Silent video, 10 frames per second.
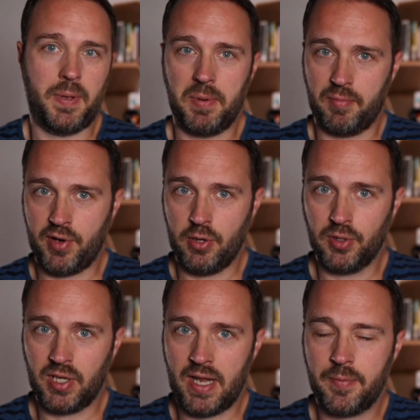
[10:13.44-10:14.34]
People have
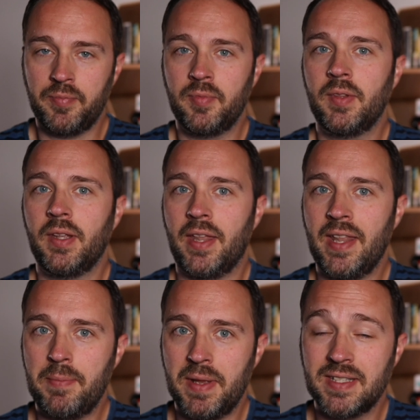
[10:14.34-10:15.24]
pre-ordered it,
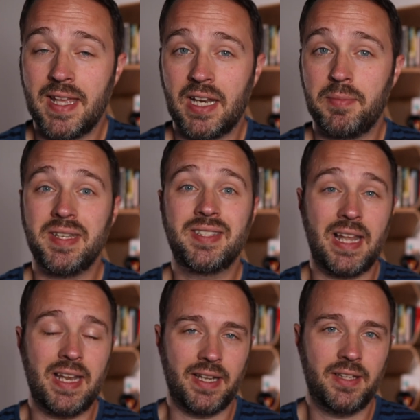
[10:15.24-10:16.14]
and that means they're going to be
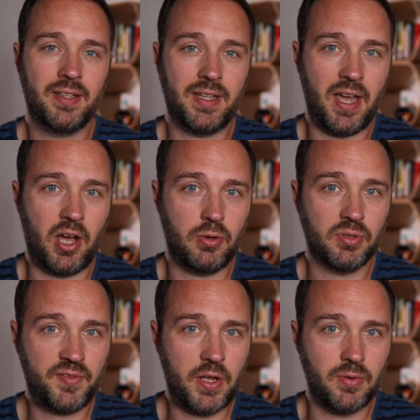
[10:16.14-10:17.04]
selling their
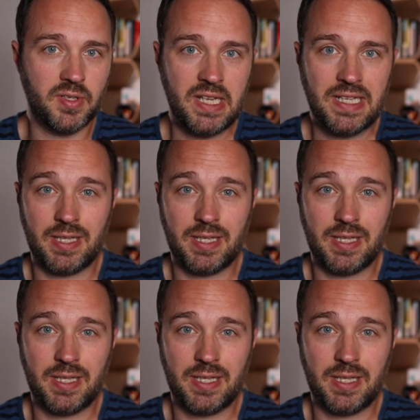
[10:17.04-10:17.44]
old phones.